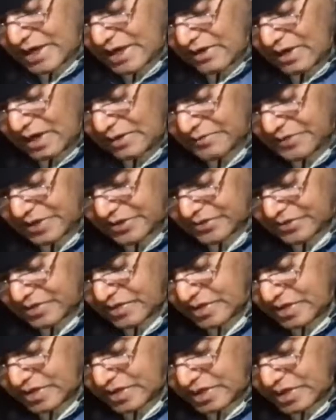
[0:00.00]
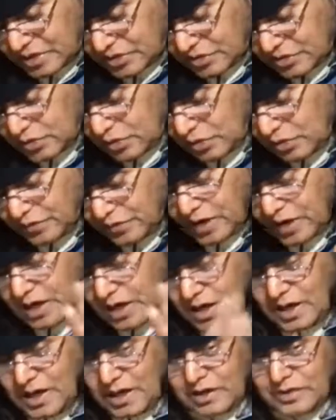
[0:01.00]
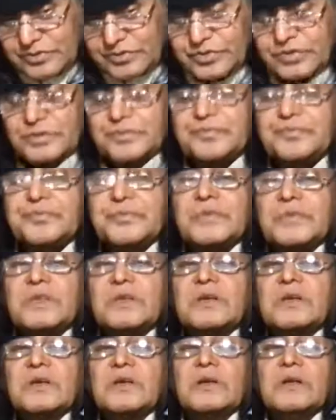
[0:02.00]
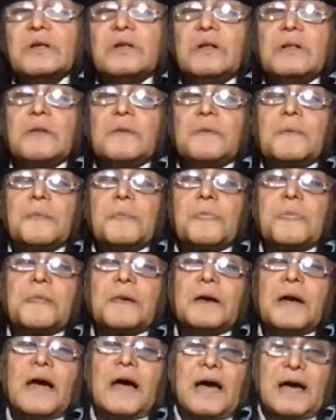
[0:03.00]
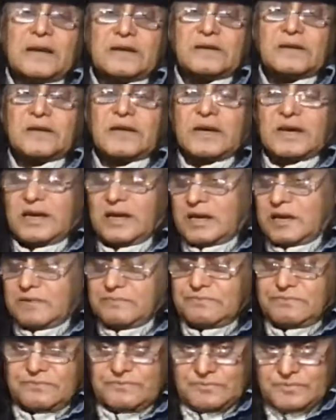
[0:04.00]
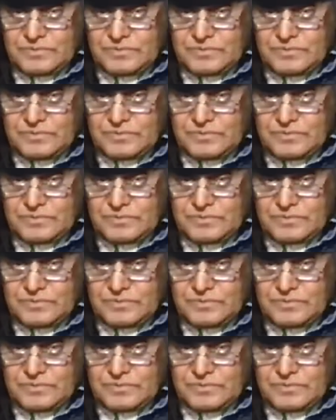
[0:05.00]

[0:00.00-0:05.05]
Tower Hamlets School for Girls had a